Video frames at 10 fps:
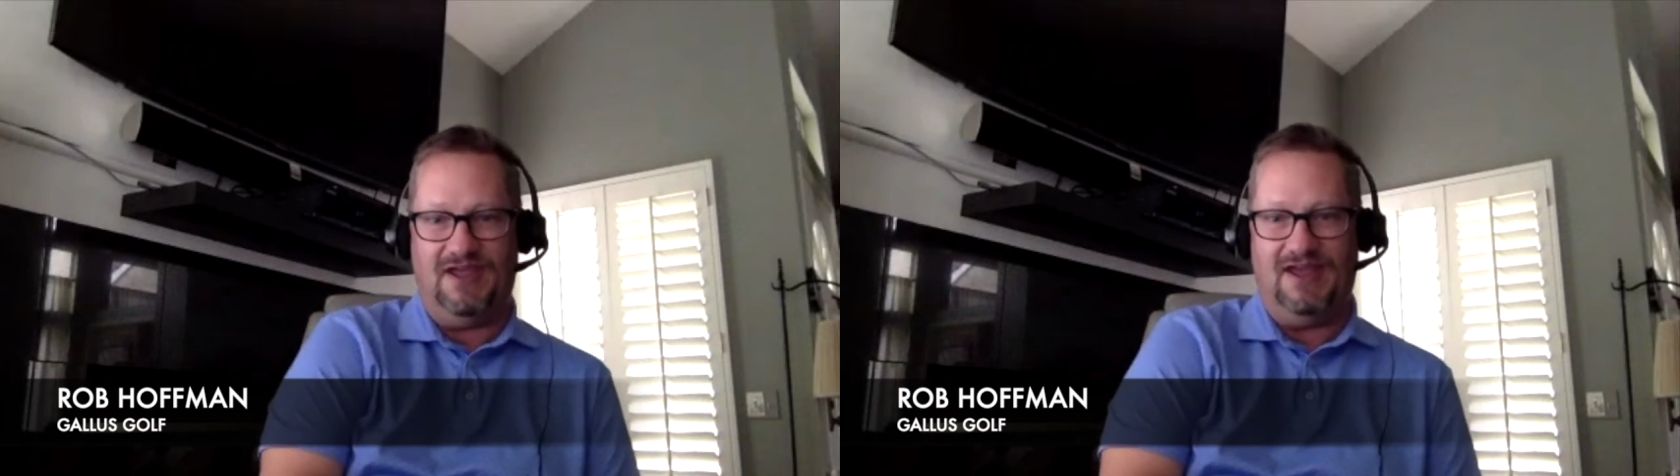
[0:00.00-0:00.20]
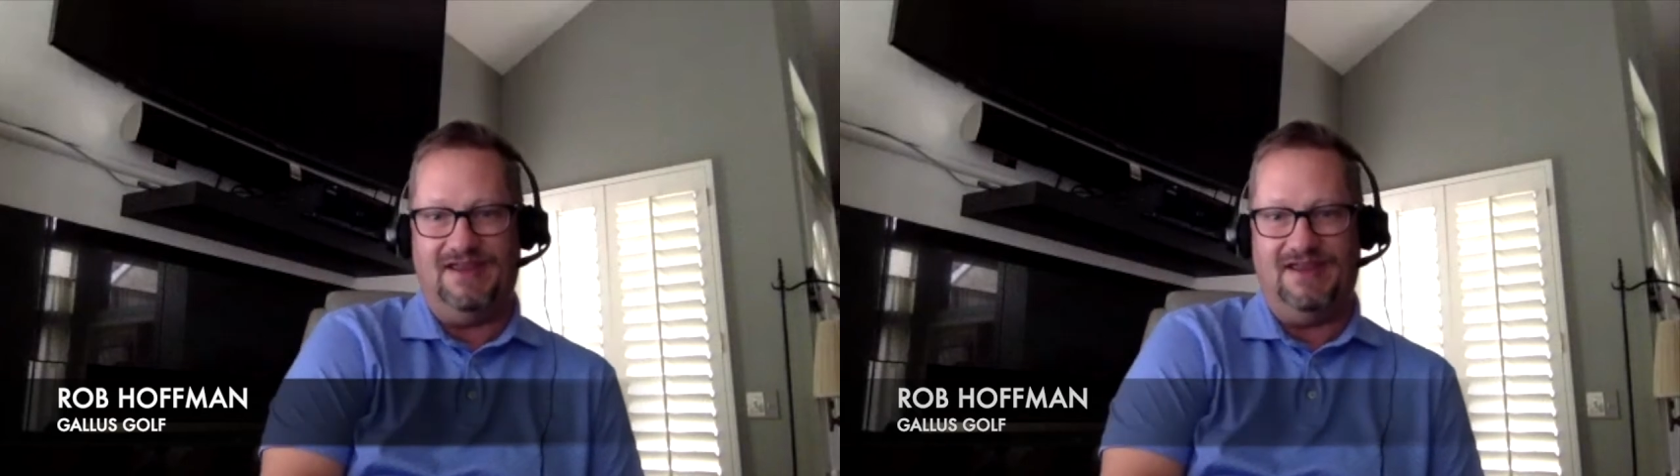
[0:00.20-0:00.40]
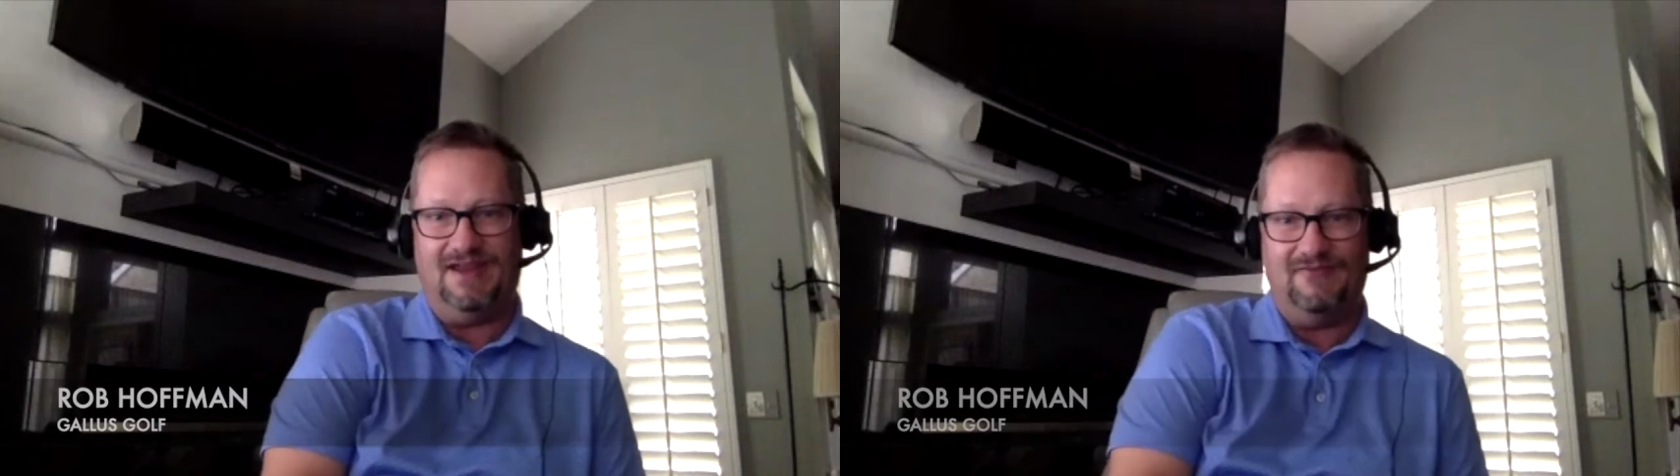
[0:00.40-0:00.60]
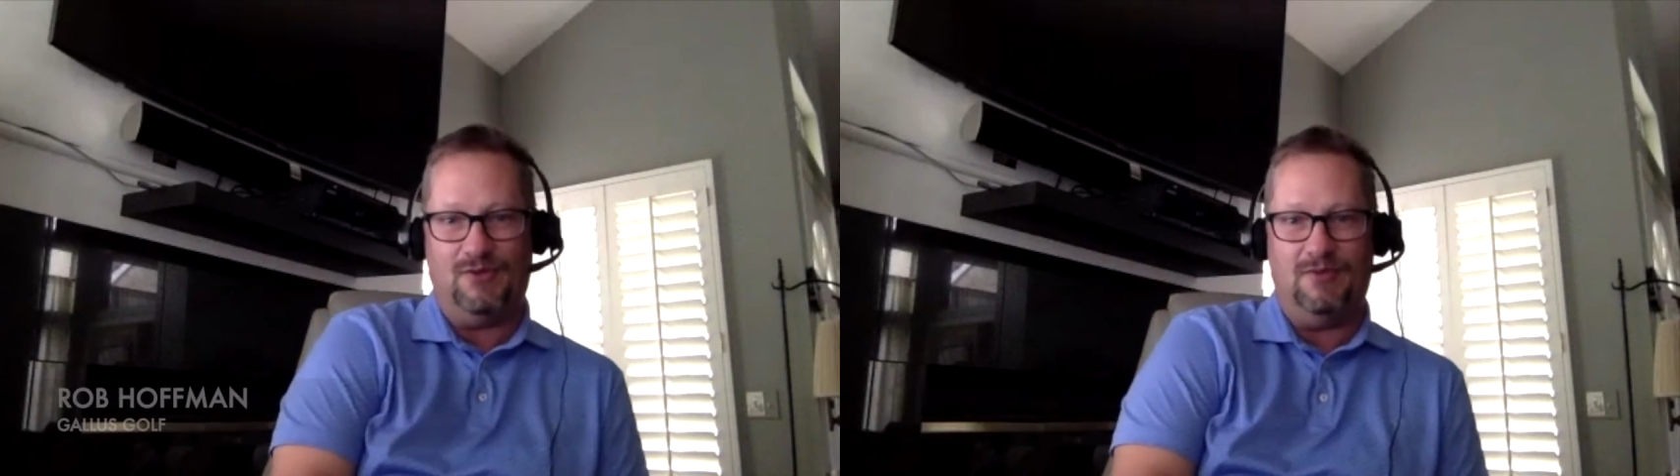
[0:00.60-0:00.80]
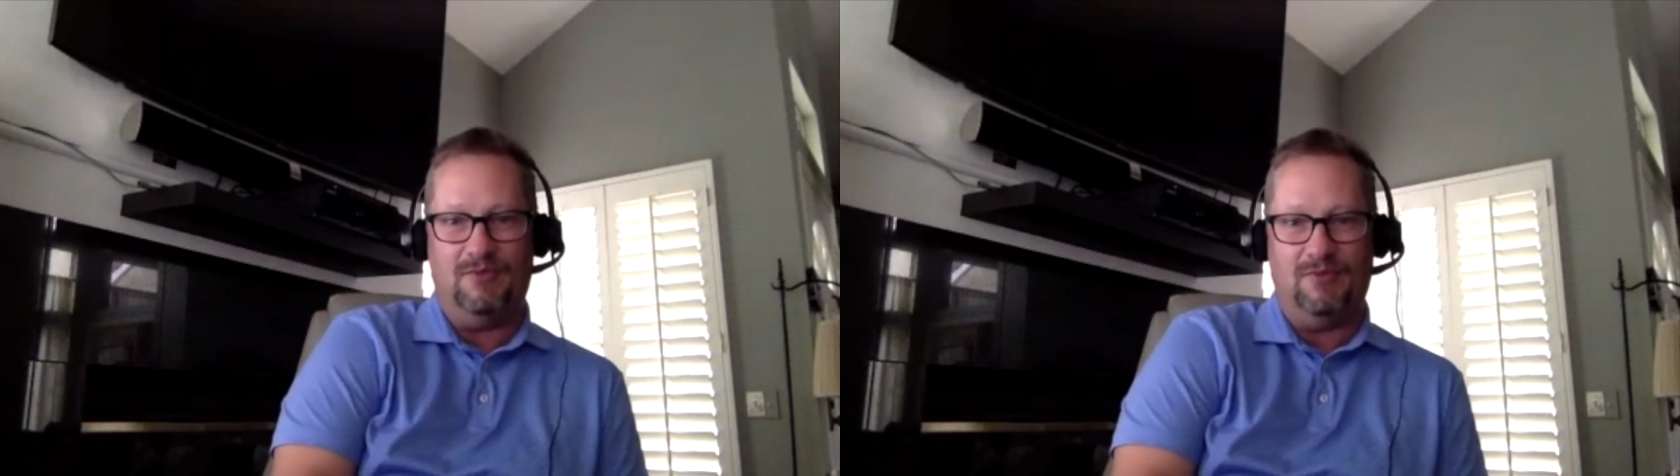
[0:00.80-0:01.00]
any kind of
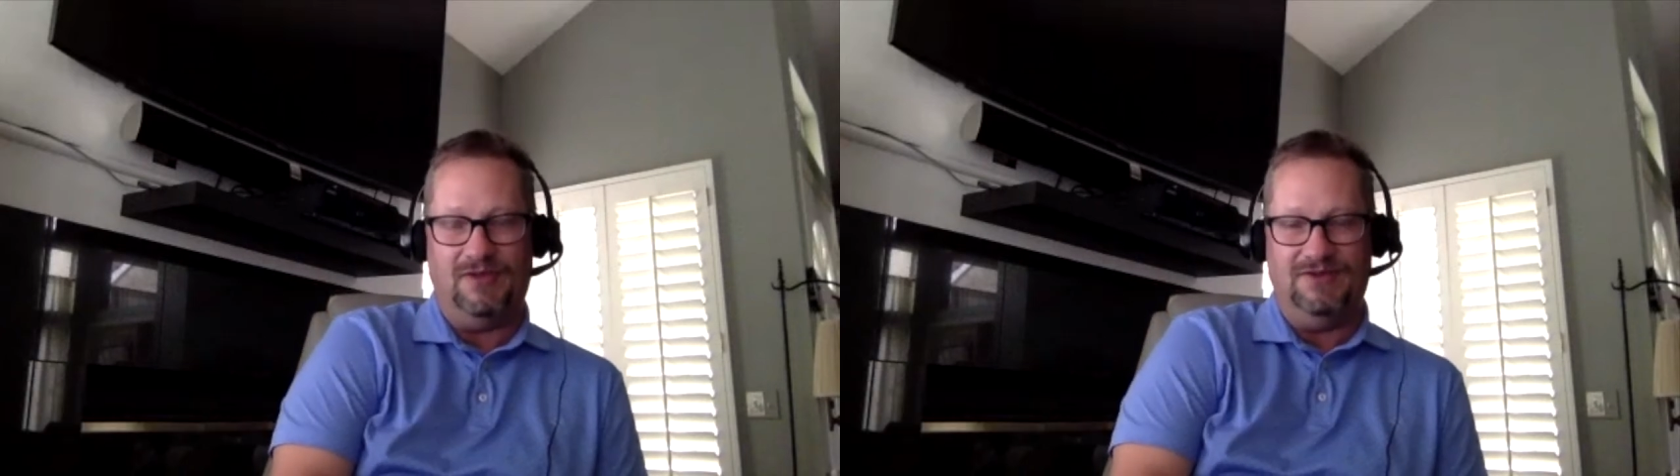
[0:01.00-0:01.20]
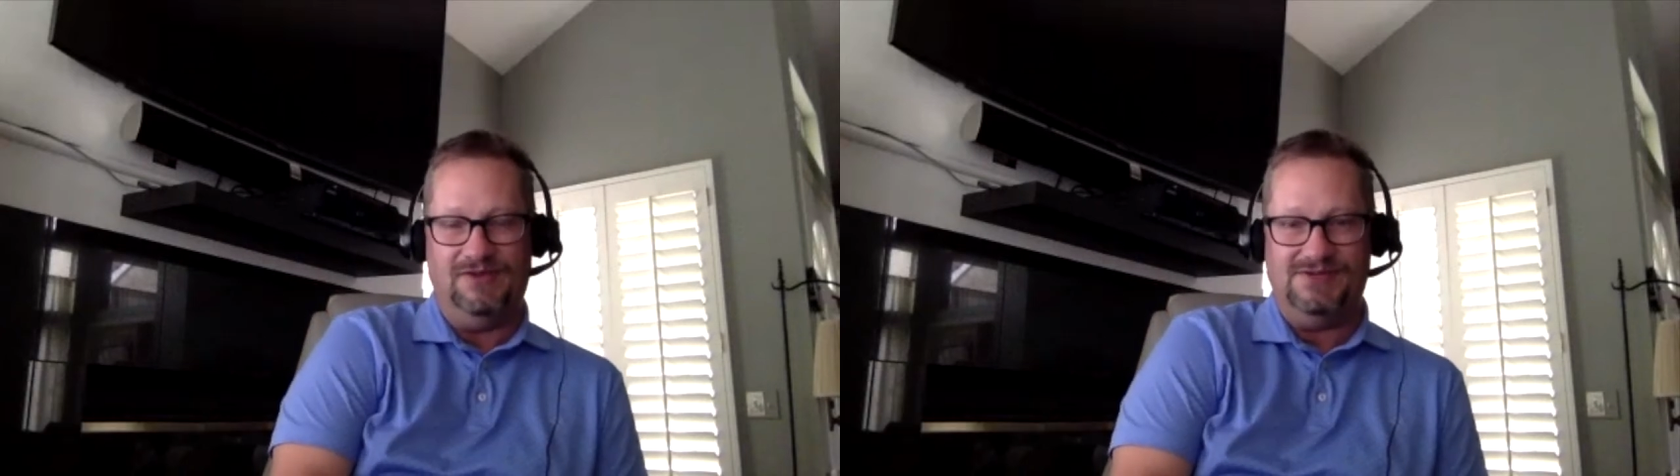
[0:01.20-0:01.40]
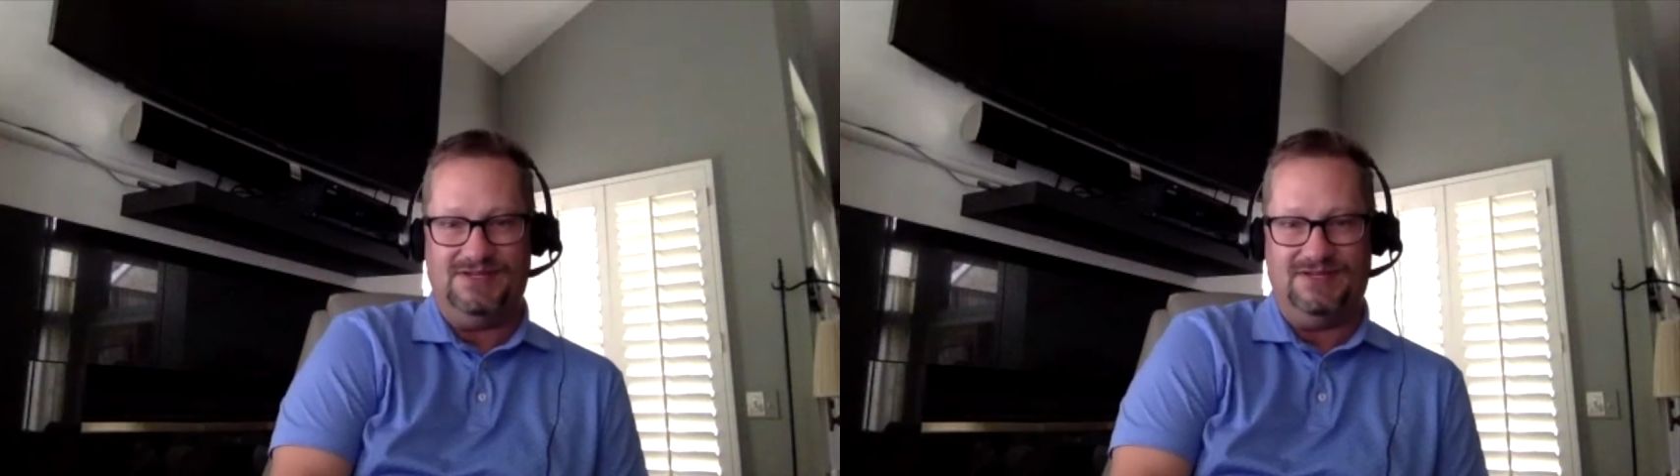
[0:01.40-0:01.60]
equipment we use.